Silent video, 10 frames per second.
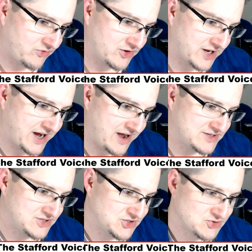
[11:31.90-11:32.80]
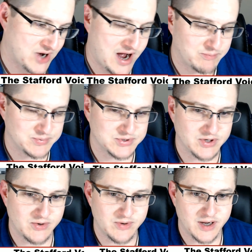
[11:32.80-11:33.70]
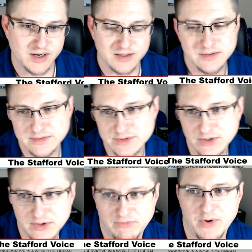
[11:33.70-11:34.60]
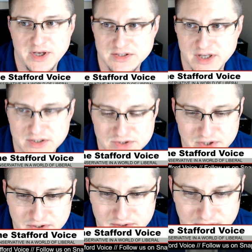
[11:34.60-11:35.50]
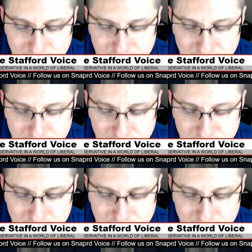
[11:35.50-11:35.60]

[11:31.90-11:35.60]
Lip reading: for the guys to drop, so the voice does too.